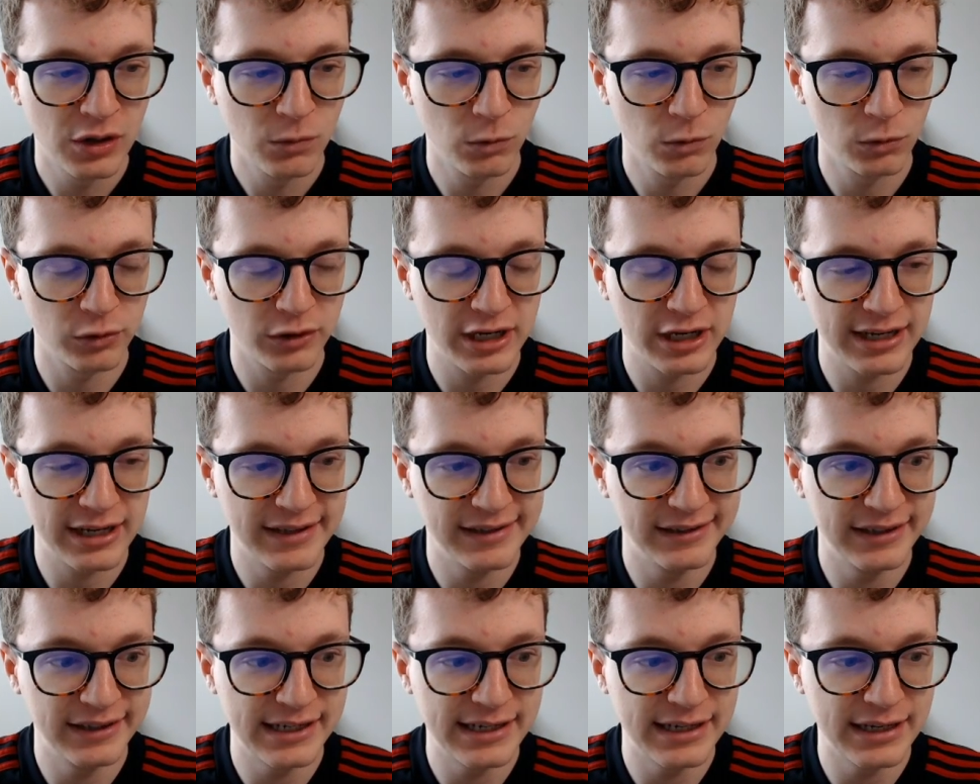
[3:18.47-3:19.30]
We're looking
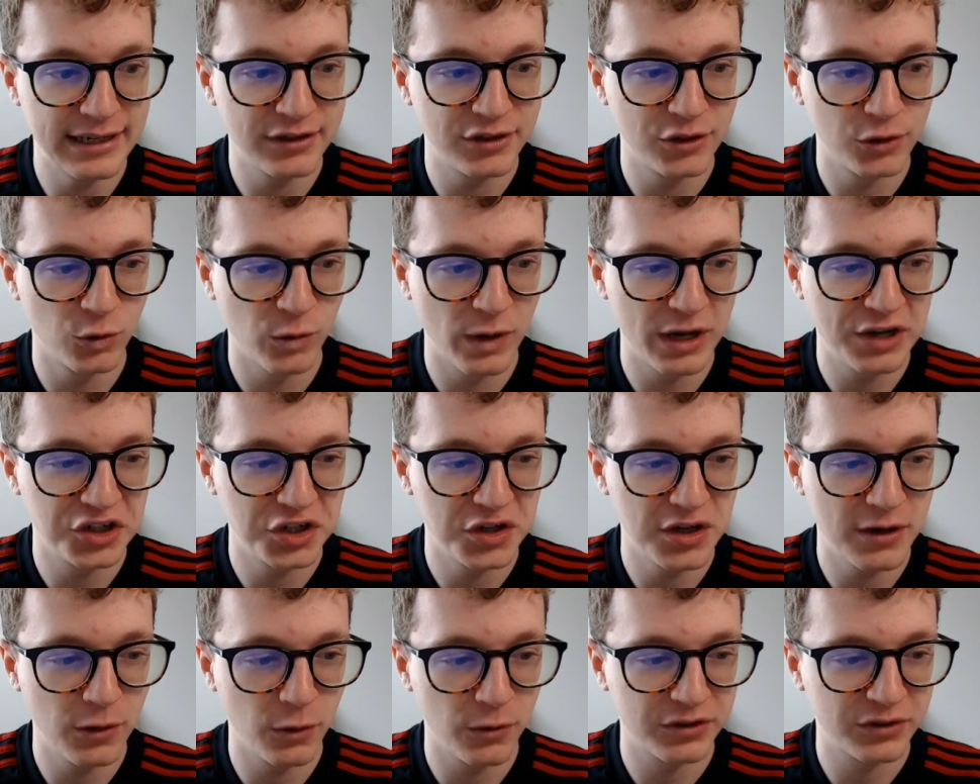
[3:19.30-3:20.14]
in the
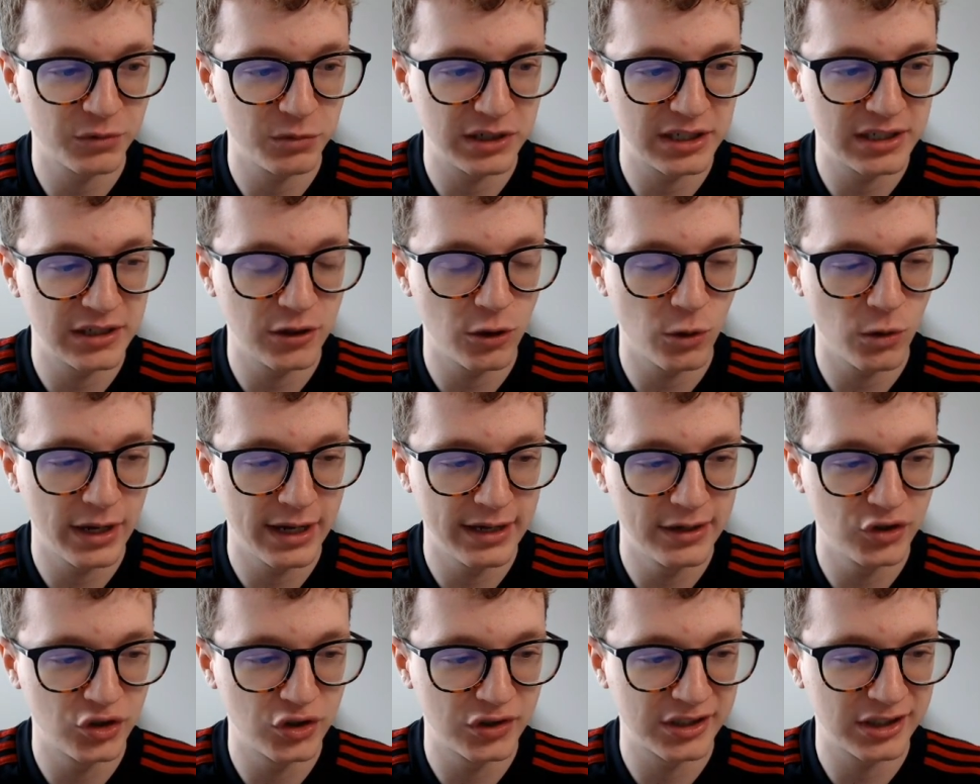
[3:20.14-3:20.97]
integration era, so we can go
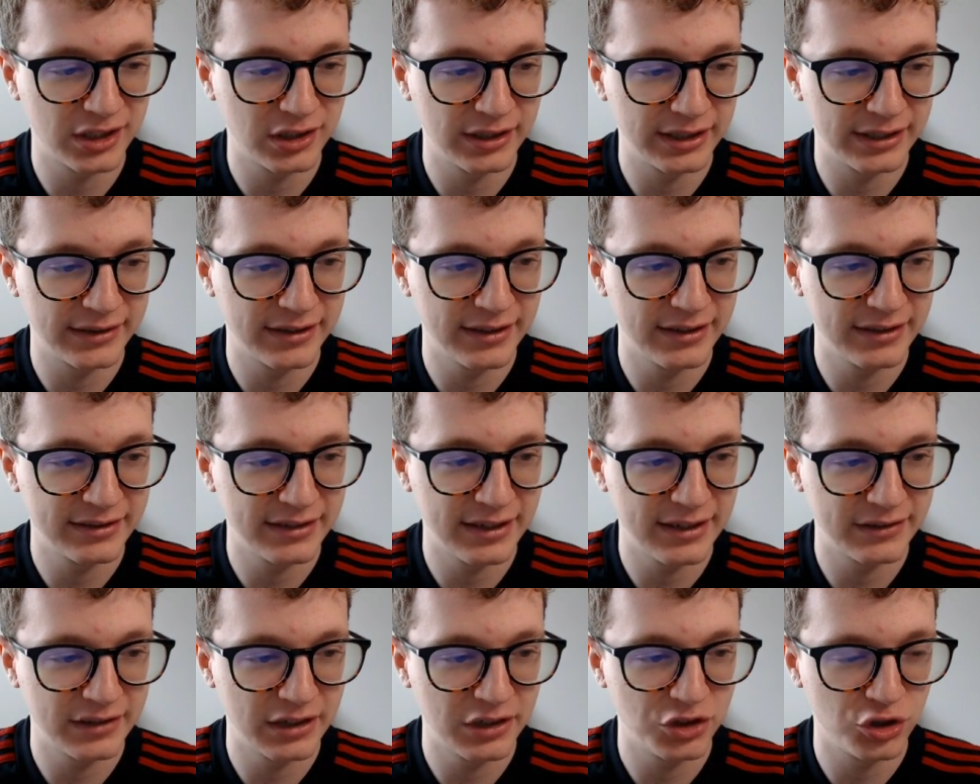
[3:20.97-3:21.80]
ahead and just click this
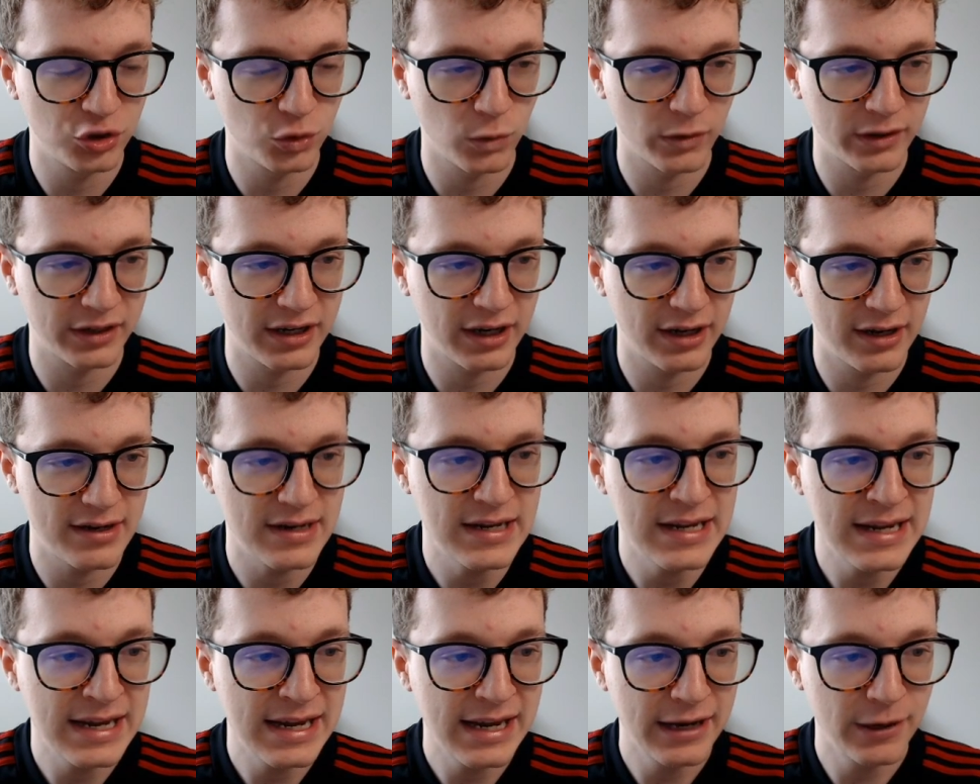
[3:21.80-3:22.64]
as a shortcut.